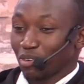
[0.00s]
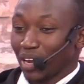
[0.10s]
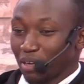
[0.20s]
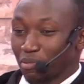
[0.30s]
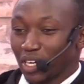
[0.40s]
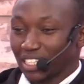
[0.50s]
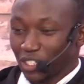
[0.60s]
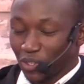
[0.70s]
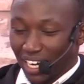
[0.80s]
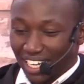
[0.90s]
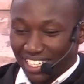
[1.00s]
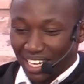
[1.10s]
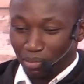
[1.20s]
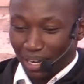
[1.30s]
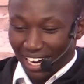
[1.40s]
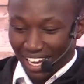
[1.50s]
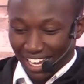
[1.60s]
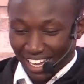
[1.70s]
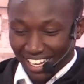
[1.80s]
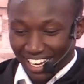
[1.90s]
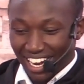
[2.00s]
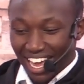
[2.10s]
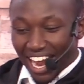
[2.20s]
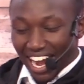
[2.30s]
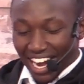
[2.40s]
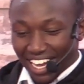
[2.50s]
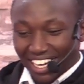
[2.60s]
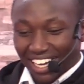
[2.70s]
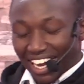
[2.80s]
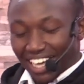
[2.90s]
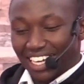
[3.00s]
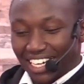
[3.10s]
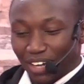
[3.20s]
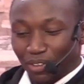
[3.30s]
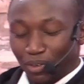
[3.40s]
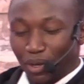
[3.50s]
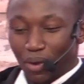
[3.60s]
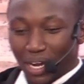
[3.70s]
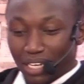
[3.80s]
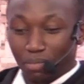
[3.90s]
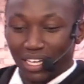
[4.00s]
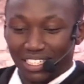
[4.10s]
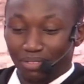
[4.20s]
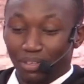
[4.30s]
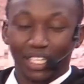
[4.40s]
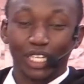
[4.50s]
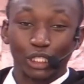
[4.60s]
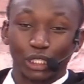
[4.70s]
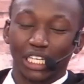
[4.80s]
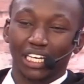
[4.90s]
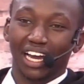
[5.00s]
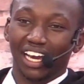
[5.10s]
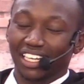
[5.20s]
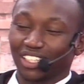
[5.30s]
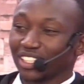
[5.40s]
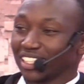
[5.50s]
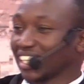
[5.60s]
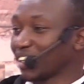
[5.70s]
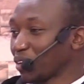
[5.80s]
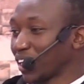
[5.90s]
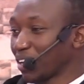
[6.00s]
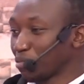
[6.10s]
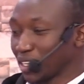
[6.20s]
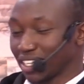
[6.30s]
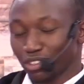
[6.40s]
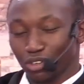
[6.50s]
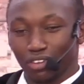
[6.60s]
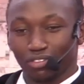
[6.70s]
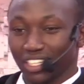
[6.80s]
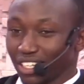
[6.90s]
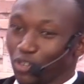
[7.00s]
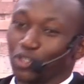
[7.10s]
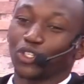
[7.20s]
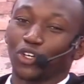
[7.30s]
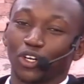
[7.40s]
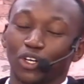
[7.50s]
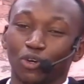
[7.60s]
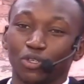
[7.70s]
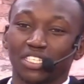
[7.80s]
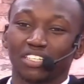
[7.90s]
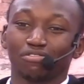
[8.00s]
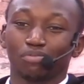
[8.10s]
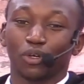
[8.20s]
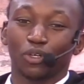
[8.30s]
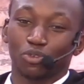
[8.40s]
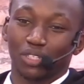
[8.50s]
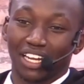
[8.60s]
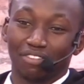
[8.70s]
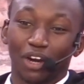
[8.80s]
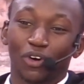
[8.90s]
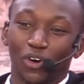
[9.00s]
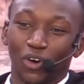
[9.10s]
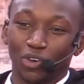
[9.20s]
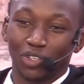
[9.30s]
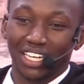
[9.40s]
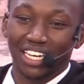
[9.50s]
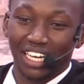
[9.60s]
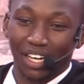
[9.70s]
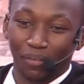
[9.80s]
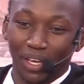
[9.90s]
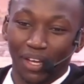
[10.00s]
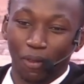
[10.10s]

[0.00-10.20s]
walimu watatuelezea baadaye. Lakini we were debating. By the way, I don't think we came into a very good conclusive because we never concluded anyway.